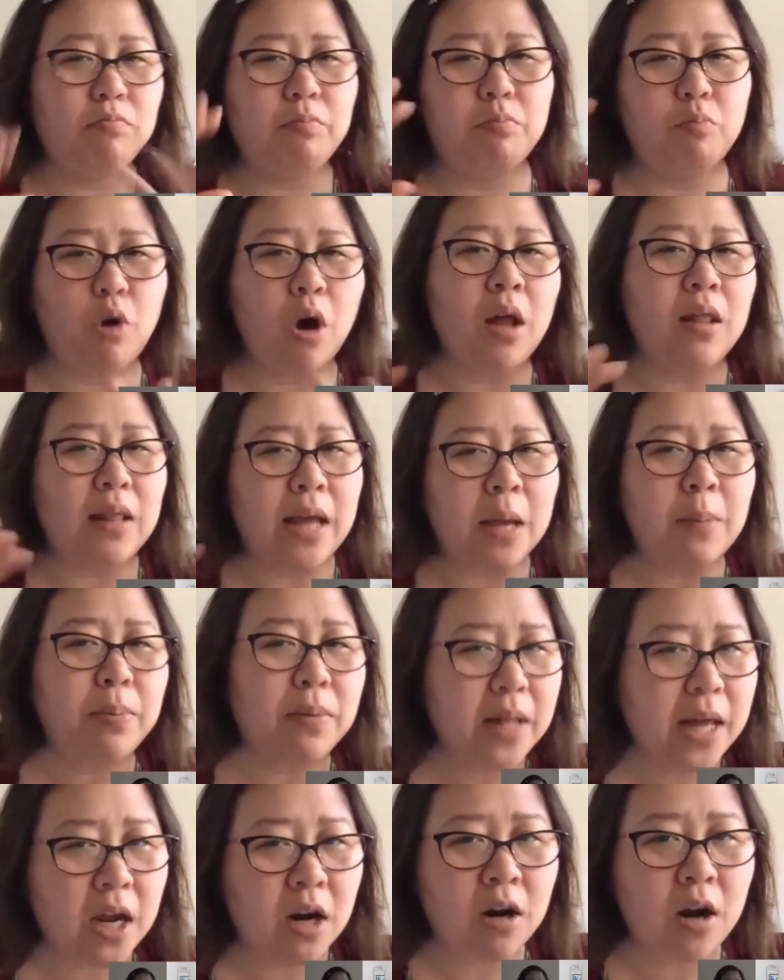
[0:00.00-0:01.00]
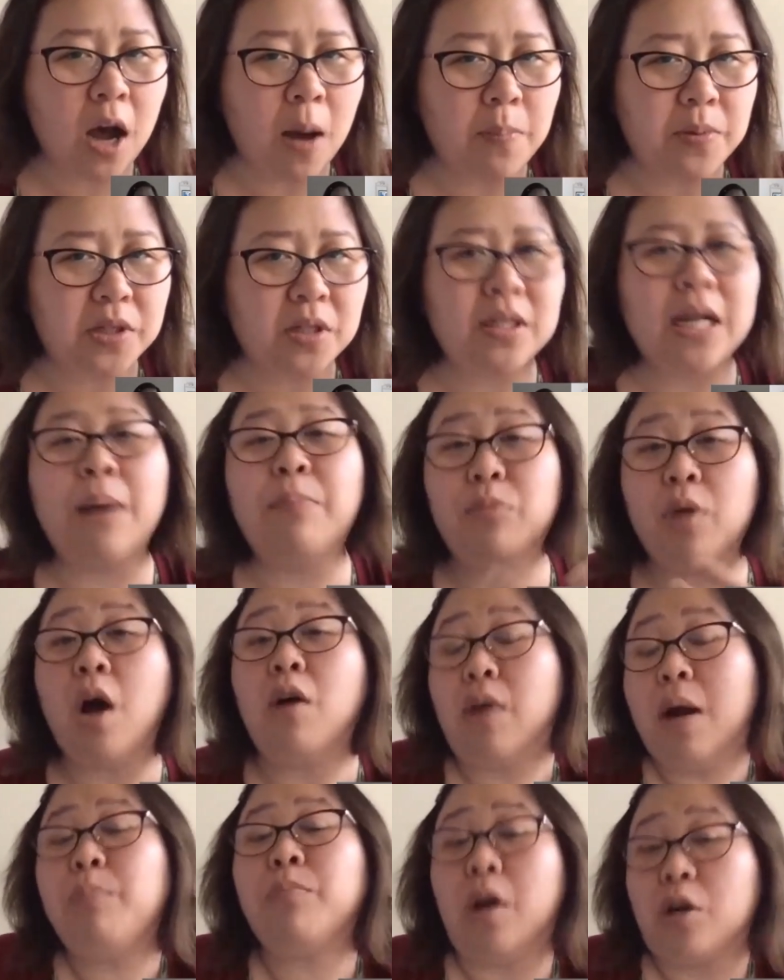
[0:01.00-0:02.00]
online player option. I'm
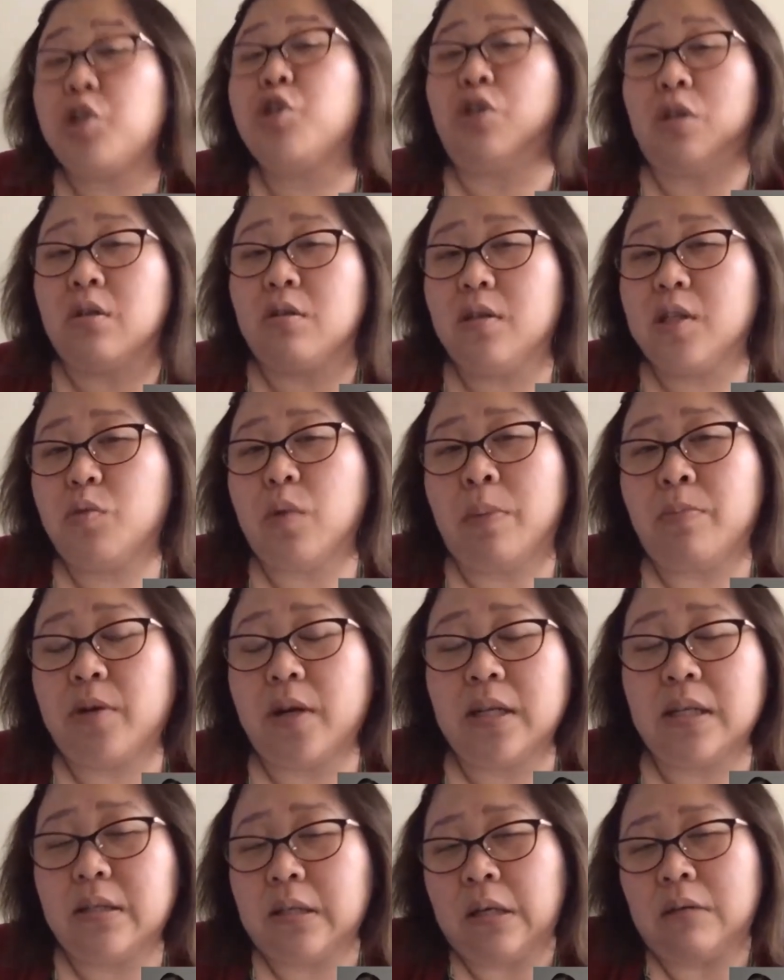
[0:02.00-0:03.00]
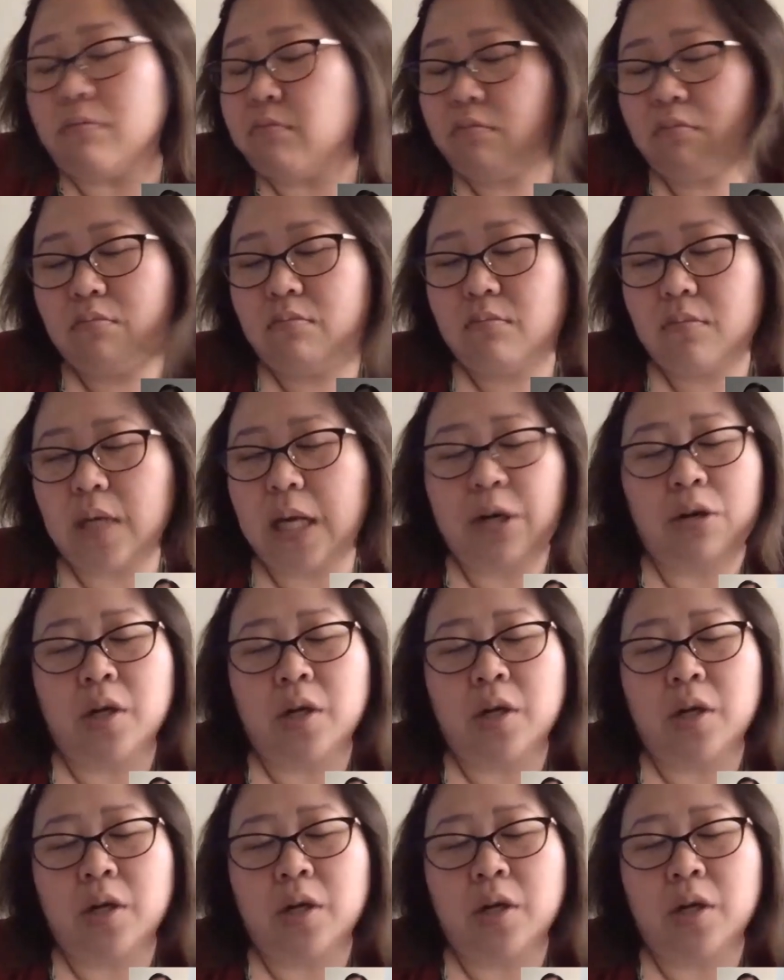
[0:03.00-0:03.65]
not I'm not sure. Is what I'm trying to say. Hmm. I don't